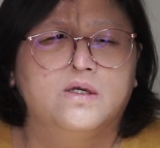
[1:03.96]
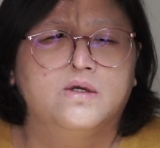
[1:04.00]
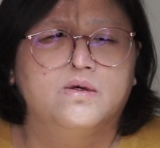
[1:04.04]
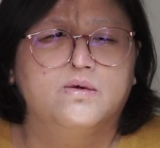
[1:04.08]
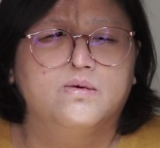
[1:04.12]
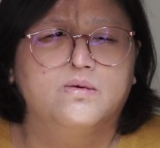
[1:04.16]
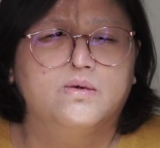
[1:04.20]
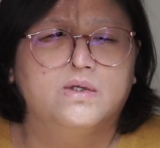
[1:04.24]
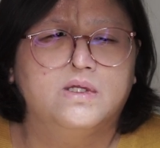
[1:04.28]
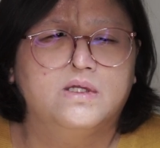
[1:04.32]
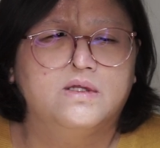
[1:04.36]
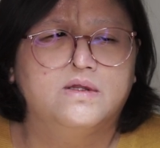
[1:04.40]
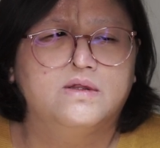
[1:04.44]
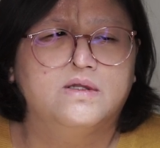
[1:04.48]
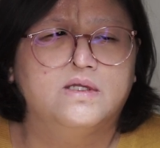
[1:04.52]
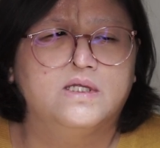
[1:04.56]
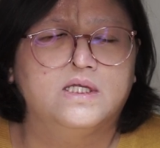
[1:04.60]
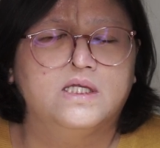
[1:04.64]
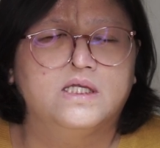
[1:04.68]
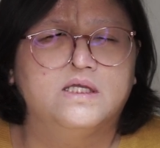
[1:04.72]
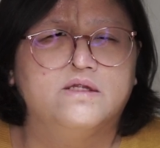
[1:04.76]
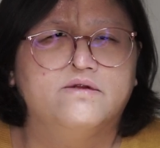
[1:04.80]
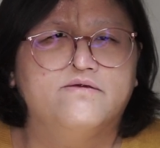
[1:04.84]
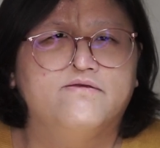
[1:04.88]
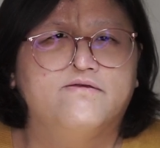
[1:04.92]
with the
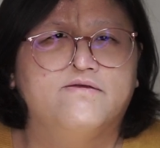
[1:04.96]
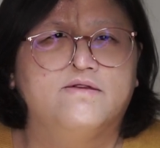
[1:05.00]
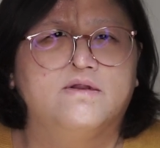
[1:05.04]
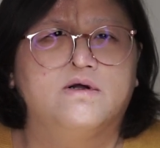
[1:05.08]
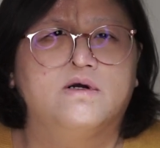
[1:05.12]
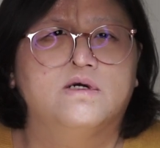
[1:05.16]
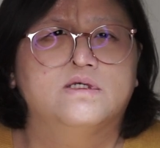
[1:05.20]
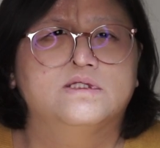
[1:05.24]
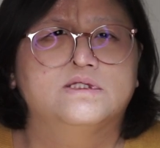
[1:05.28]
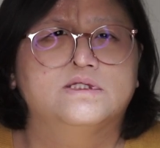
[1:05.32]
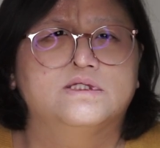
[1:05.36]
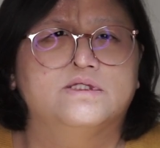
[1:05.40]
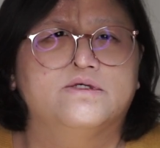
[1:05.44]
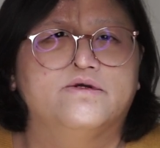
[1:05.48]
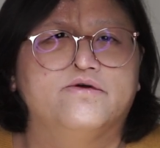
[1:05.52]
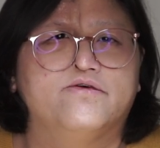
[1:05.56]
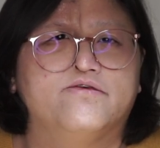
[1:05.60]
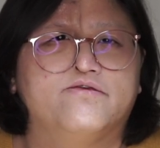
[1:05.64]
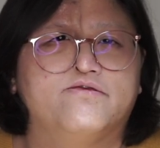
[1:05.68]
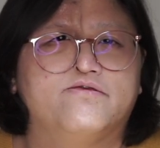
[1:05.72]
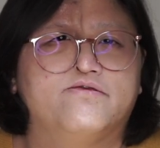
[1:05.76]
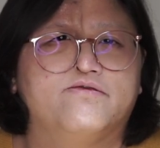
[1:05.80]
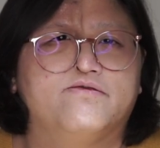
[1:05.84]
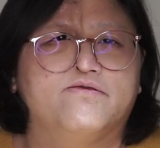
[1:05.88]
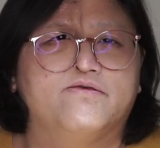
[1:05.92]
influx
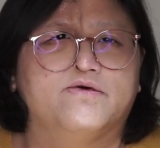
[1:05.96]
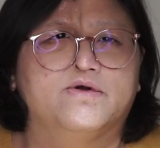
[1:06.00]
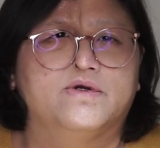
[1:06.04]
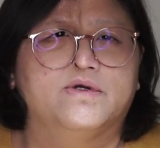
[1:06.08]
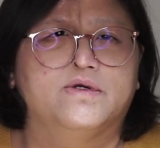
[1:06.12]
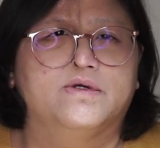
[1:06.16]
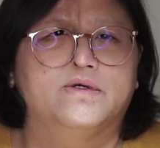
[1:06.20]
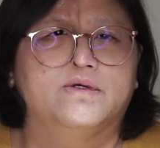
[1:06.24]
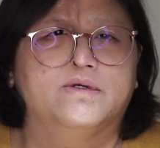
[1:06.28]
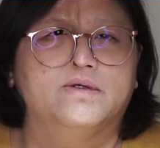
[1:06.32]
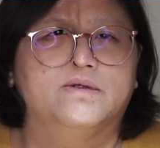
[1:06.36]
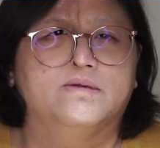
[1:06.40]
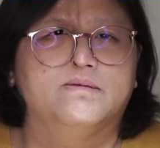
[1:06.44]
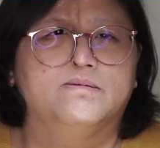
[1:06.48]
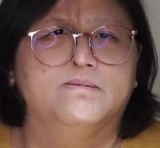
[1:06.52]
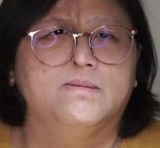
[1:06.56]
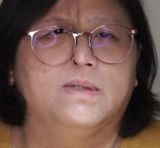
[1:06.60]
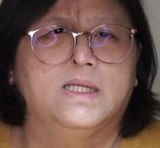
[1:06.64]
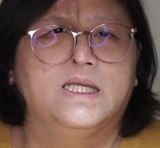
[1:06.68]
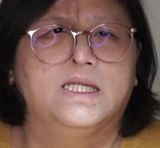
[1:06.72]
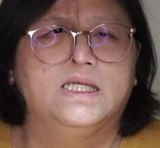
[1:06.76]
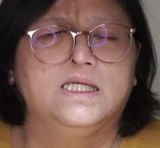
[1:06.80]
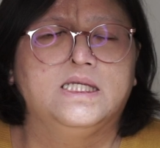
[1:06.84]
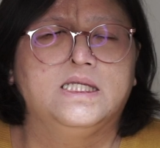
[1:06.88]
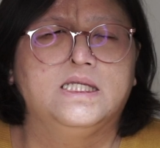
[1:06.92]
of
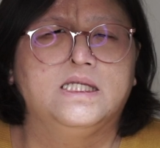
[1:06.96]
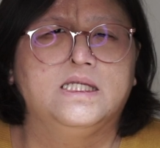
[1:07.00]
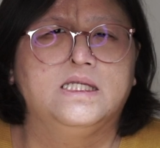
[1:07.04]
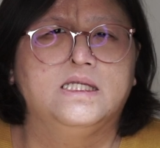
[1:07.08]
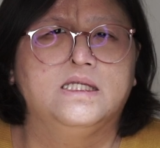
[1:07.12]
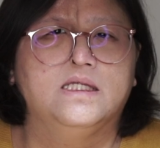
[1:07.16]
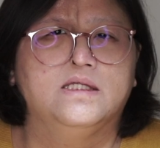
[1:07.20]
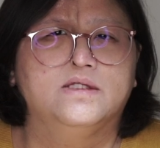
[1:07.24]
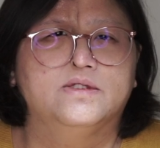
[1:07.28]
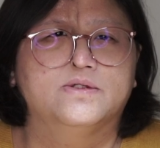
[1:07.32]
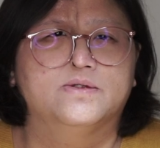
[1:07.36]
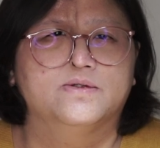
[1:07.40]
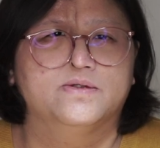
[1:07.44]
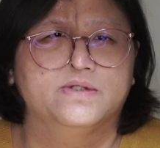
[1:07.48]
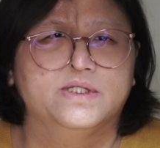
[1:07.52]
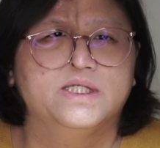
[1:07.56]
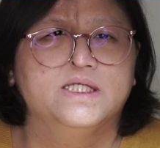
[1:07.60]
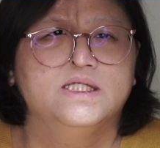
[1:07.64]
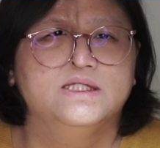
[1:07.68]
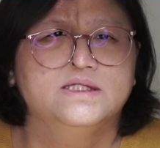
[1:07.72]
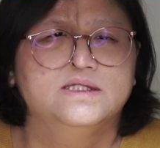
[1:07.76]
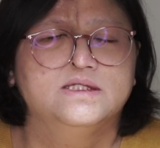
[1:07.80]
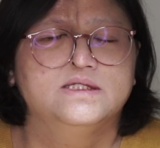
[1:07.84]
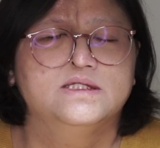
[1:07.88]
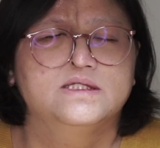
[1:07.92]
many
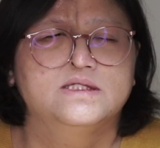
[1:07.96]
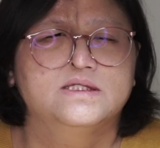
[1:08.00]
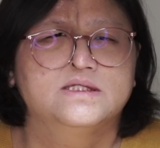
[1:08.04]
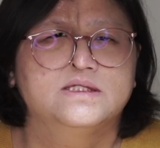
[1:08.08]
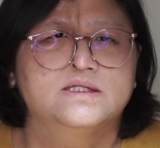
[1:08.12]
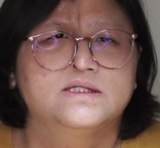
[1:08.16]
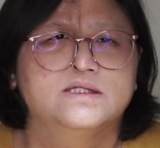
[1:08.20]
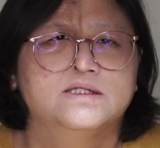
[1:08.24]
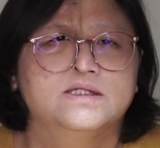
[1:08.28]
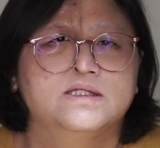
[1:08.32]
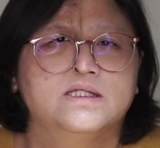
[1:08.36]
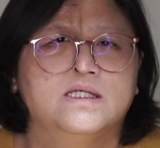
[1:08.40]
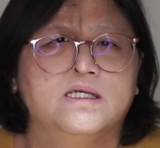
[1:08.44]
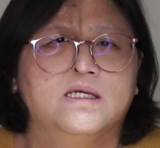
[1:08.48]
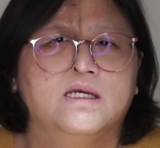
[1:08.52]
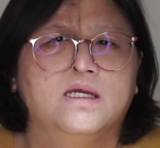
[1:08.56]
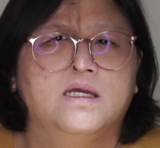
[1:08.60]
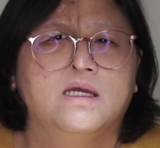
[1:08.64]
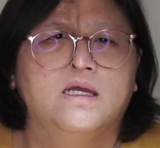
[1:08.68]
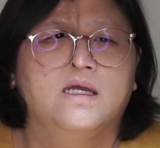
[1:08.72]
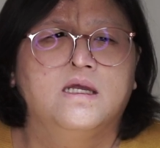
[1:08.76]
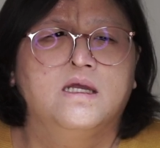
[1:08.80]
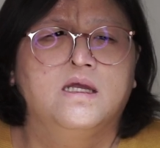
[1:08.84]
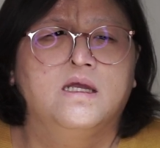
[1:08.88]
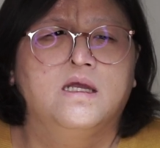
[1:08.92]
tourists
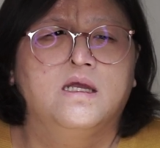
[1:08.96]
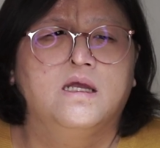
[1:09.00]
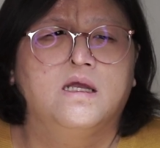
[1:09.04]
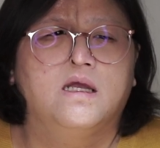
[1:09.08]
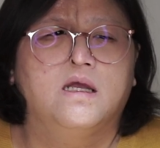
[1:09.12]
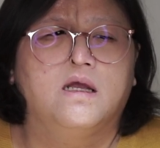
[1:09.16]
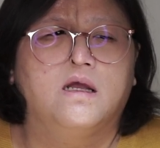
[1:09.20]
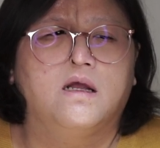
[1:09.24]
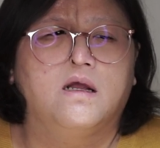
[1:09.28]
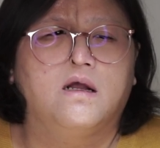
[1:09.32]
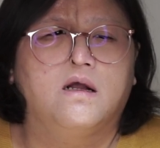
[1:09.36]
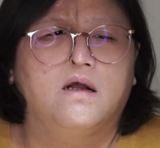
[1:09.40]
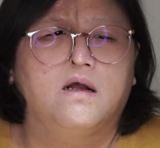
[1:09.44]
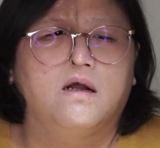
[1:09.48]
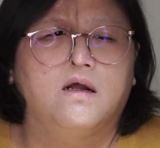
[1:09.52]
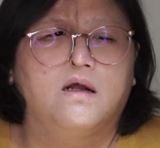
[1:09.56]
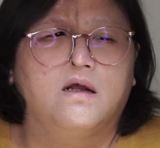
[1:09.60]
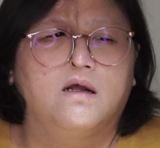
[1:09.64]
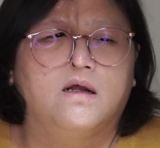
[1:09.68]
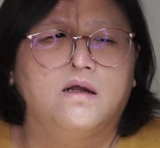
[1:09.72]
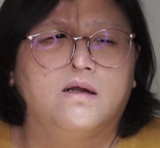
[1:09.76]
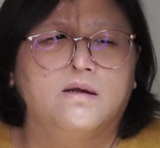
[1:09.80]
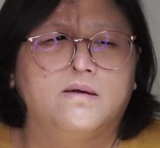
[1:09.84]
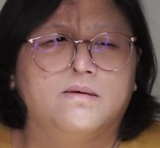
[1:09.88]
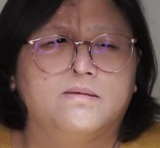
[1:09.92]

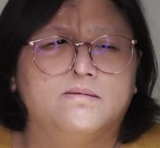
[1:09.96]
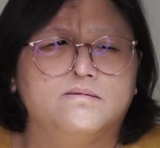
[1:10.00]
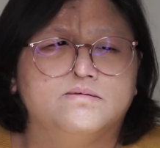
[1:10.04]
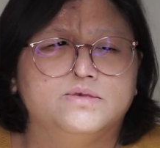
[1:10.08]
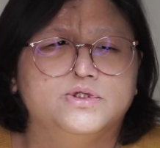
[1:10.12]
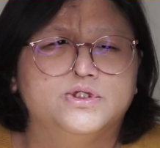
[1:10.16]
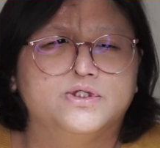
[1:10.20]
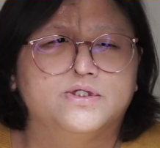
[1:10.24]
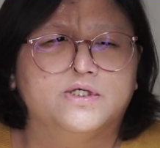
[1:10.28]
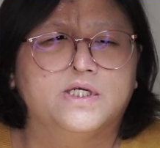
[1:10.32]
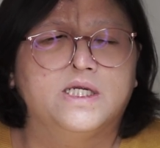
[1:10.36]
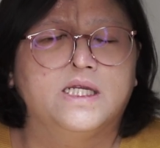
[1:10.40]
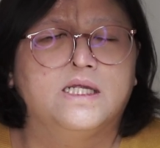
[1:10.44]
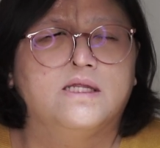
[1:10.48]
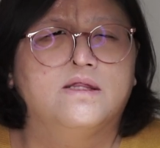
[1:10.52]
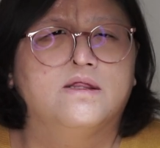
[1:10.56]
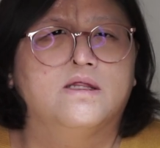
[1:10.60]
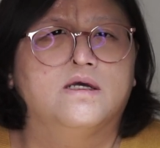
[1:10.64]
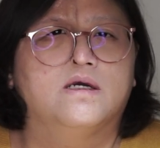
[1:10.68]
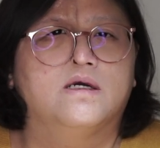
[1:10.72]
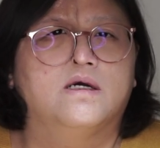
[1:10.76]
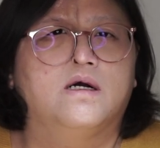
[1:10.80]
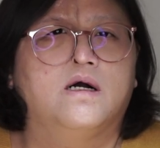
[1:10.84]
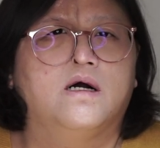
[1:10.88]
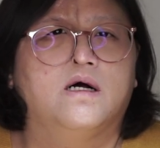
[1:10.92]
during
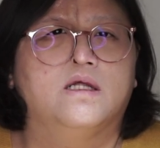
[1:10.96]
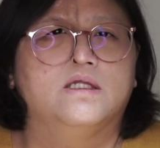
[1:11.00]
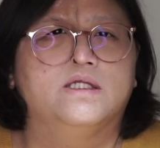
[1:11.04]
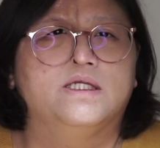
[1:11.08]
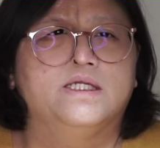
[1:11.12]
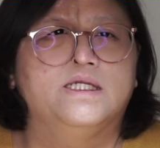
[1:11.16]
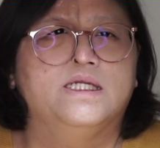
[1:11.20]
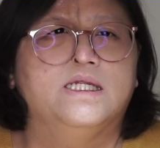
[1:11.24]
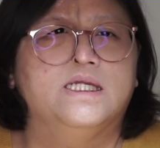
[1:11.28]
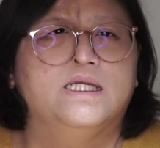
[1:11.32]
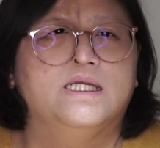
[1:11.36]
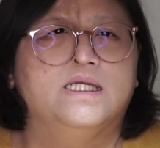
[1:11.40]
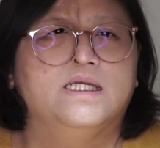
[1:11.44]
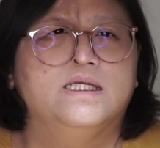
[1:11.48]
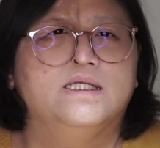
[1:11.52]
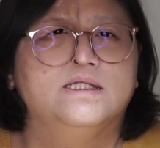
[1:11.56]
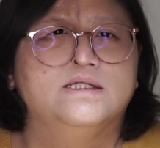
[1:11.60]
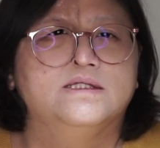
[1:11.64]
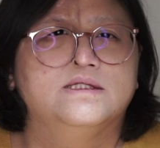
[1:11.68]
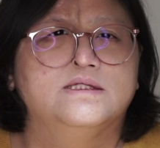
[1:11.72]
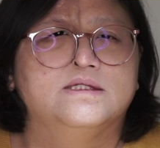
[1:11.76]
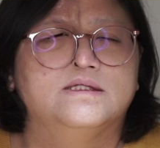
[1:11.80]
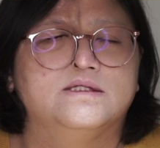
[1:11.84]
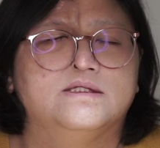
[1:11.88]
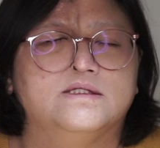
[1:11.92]
the
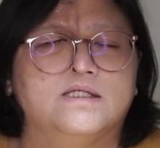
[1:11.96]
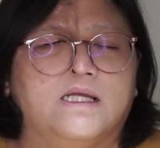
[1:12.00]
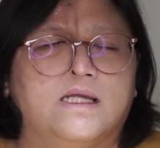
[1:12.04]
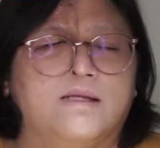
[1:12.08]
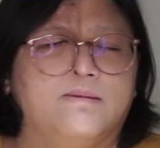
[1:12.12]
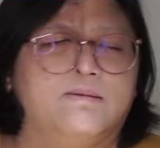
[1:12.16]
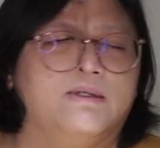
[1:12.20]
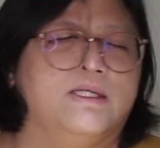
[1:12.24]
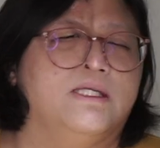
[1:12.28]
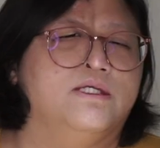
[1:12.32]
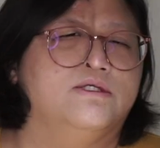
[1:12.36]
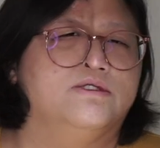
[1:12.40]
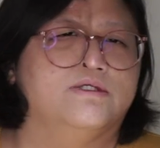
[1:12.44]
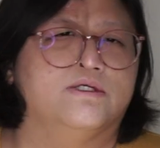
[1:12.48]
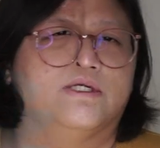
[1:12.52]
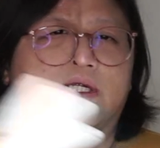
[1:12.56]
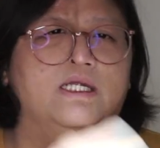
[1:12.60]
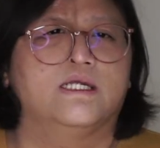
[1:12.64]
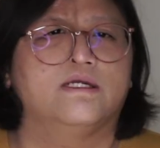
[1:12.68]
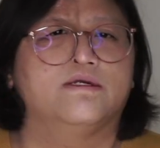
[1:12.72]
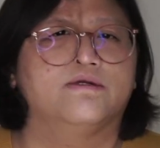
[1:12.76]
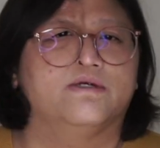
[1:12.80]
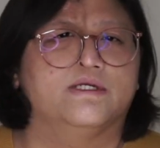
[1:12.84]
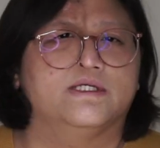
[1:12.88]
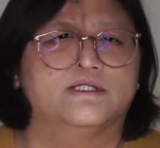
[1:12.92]
holidays, I mean
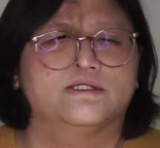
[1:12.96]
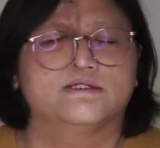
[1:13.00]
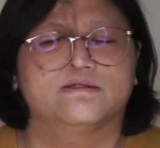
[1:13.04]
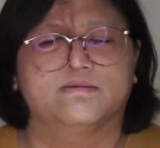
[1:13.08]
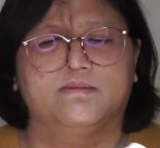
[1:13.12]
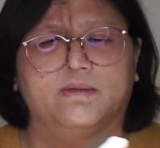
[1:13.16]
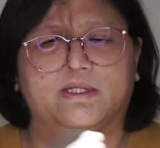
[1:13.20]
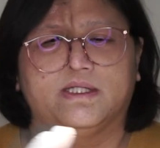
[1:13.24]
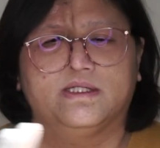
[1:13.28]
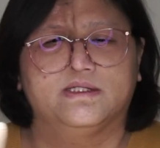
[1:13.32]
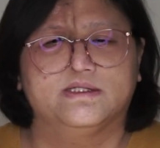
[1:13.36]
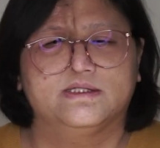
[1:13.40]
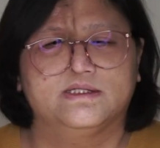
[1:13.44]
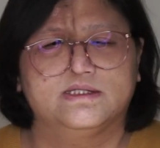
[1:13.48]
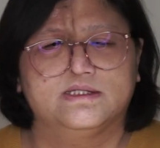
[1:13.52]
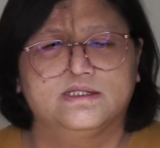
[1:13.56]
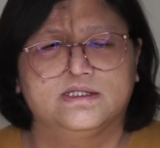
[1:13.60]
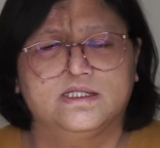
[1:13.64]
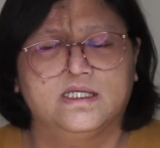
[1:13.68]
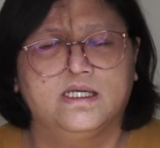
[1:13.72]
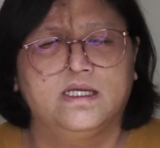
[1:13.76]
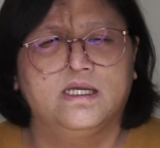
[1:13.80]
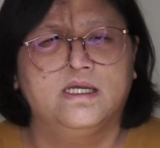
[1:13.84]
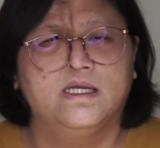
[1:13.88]
during Christmas.